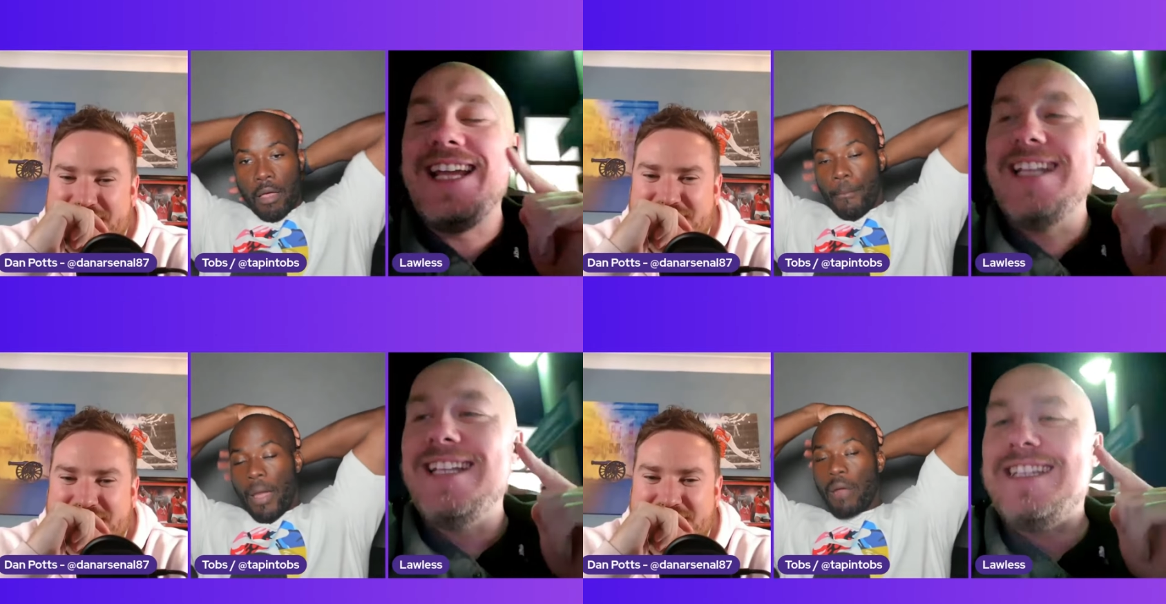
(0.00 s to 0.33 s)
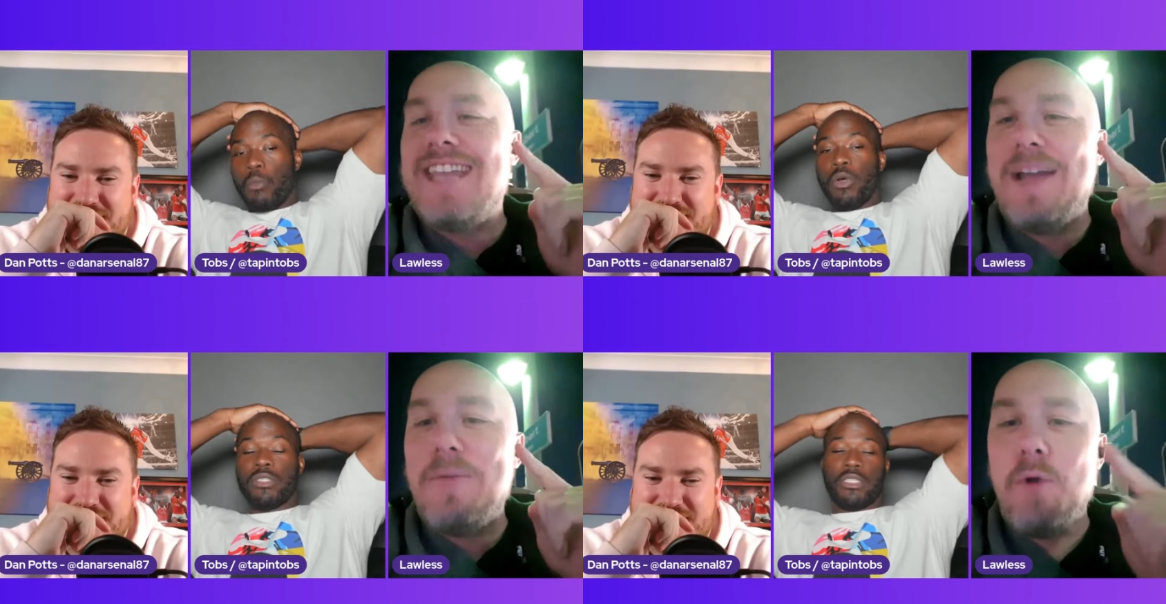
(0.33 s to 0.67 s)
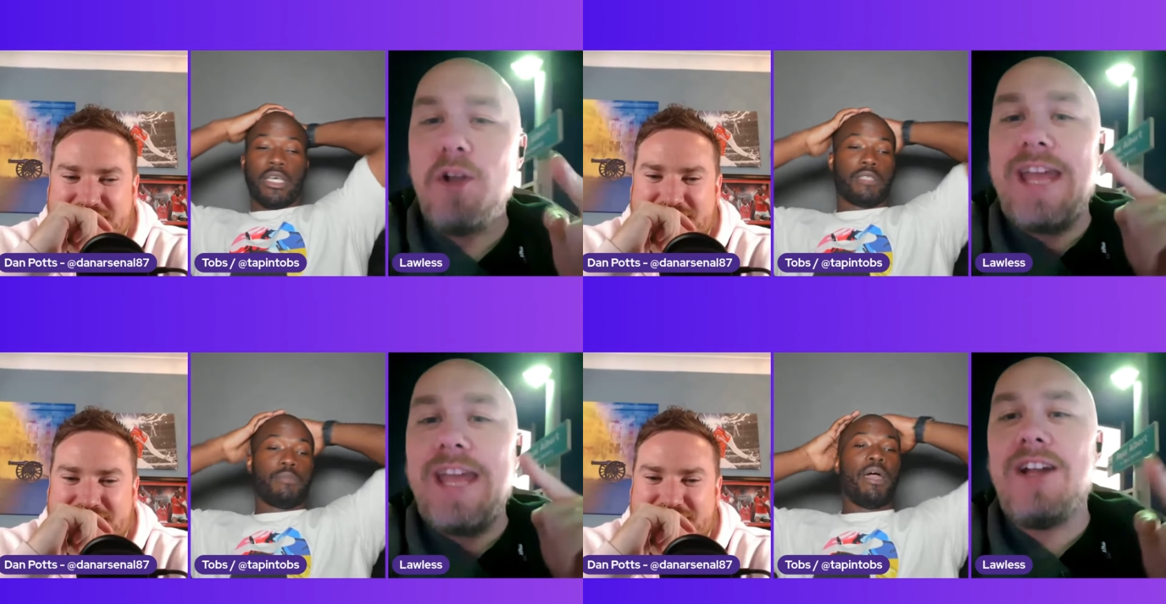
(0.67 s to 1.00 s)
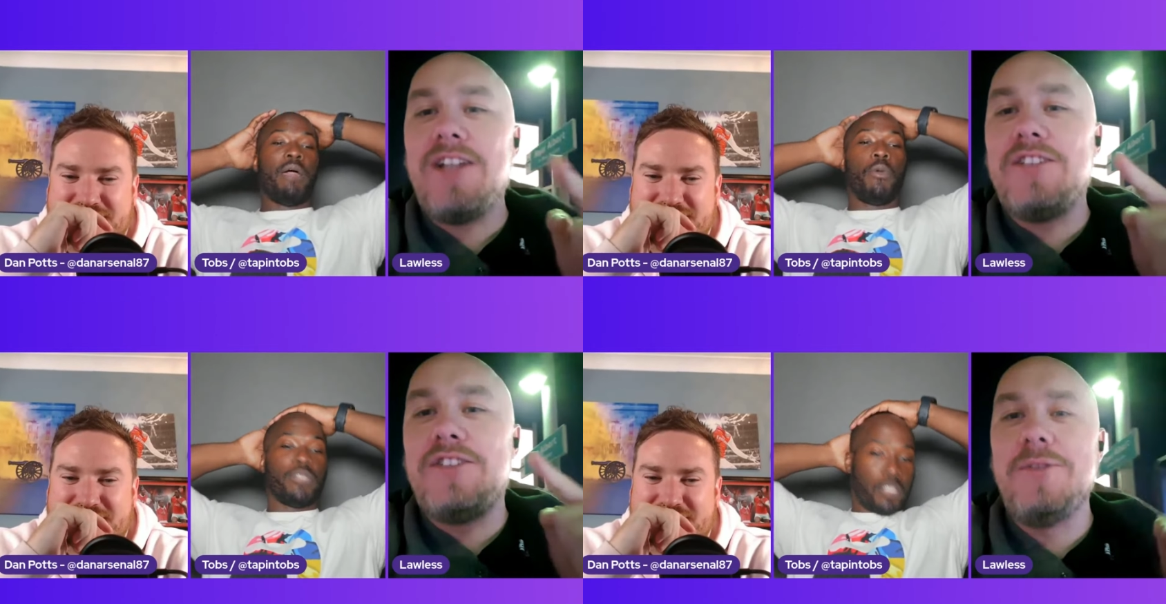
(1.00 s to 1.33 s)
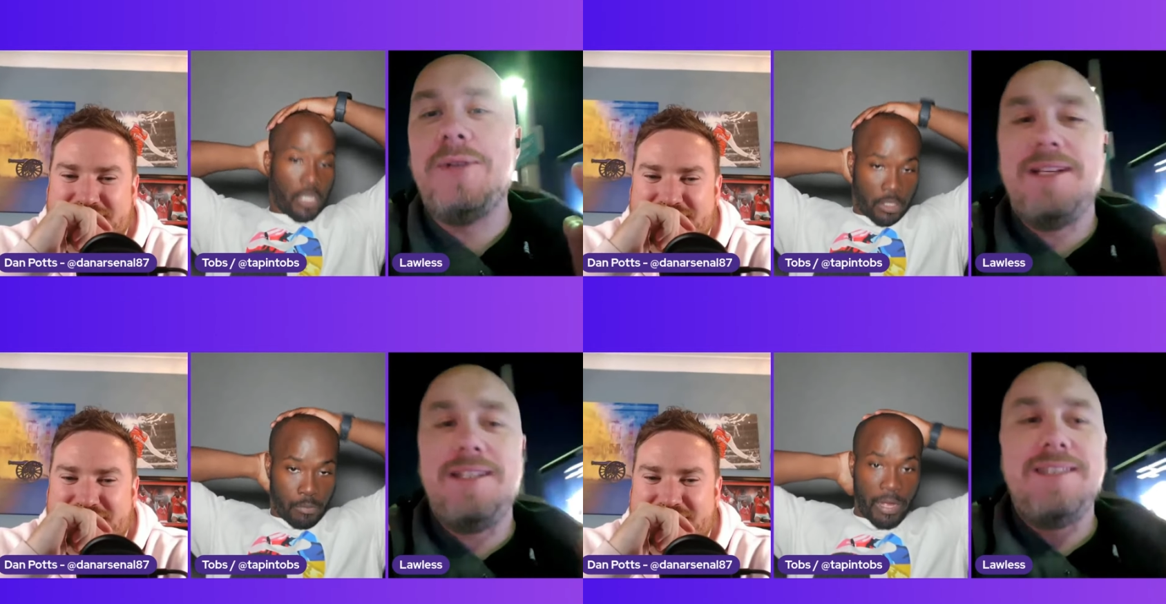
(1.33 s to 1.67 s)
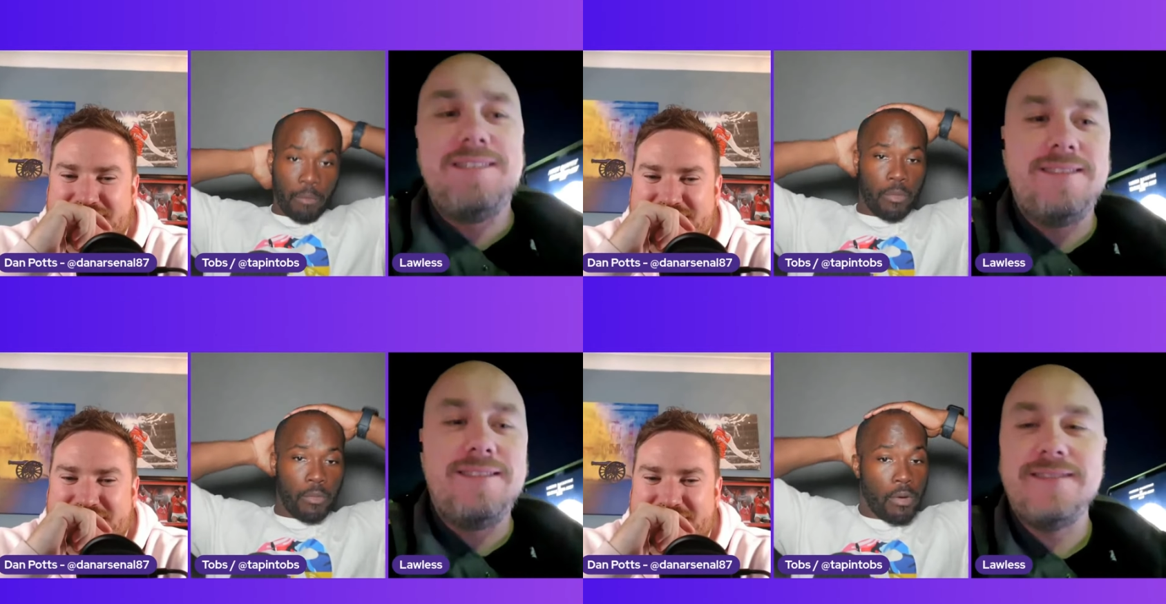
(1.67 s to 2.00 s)
Speaker 1: They, they, what they are
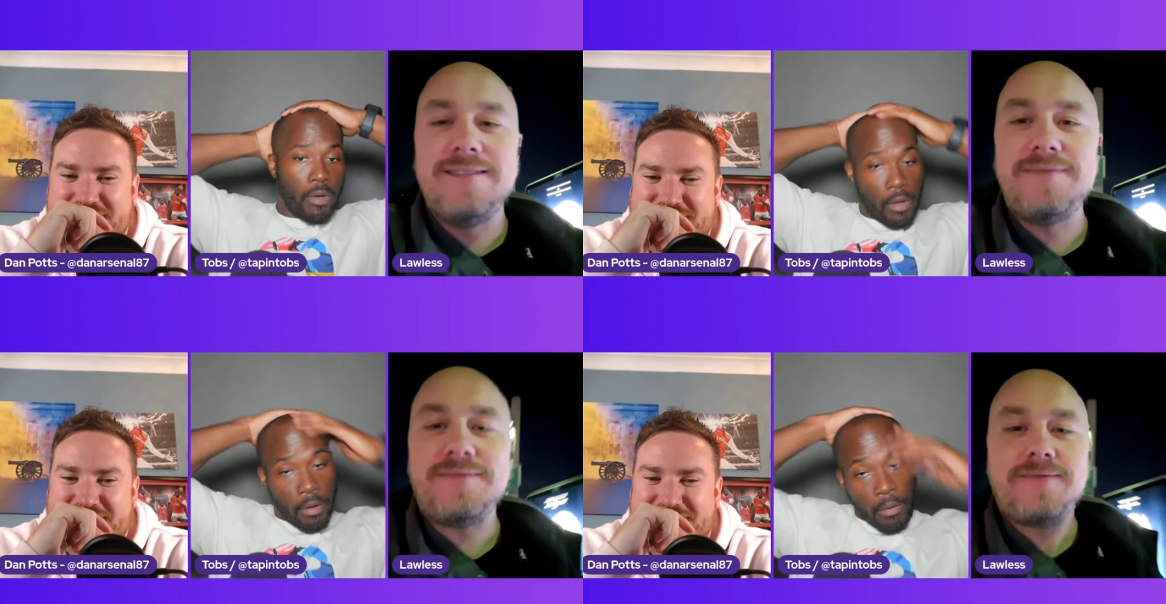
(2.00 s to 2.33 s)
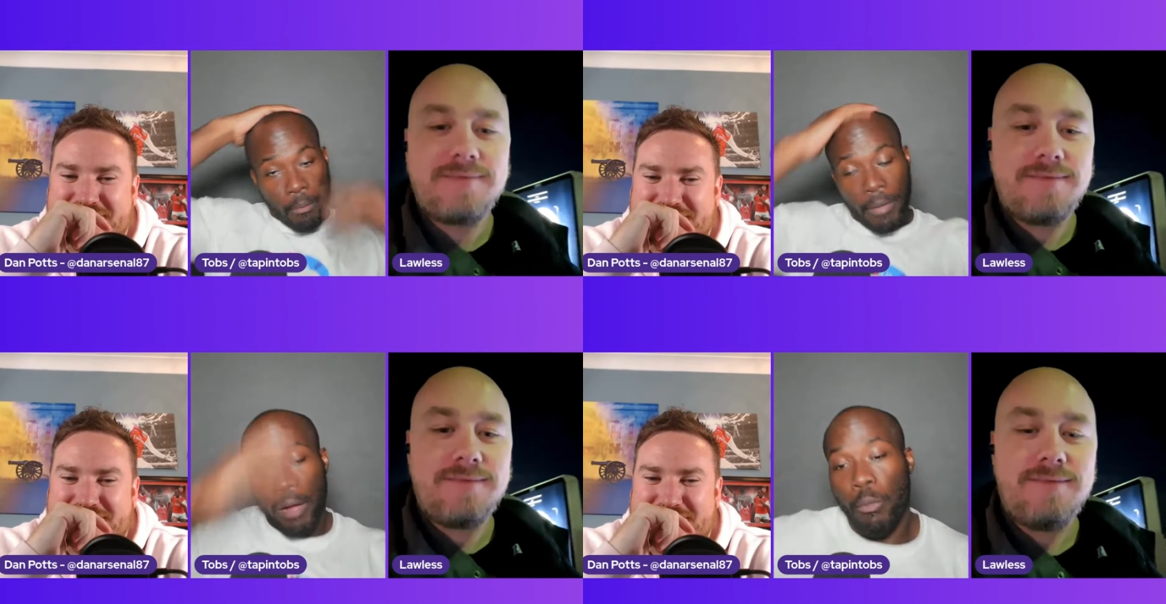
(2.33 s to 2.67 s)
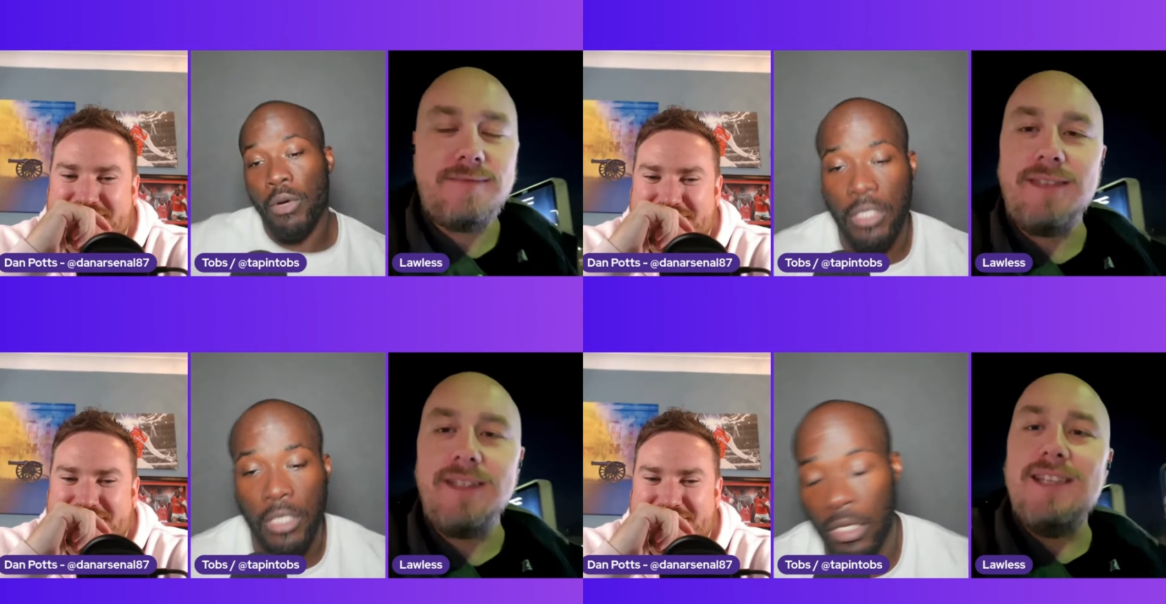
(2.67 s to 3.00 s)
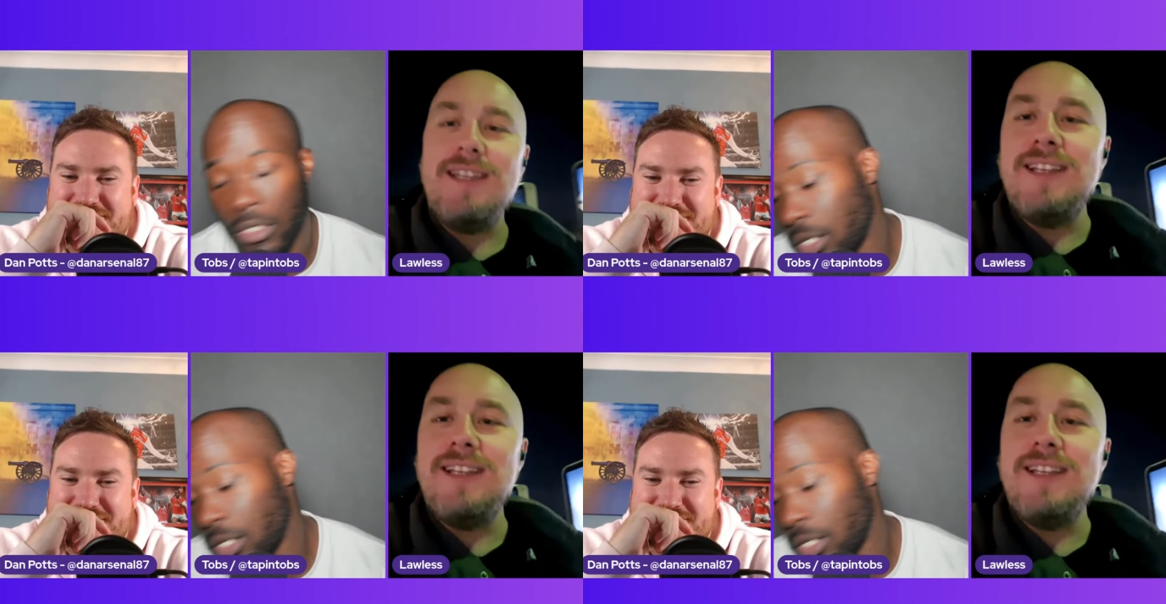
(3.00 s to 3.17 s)
doing. Man wants us to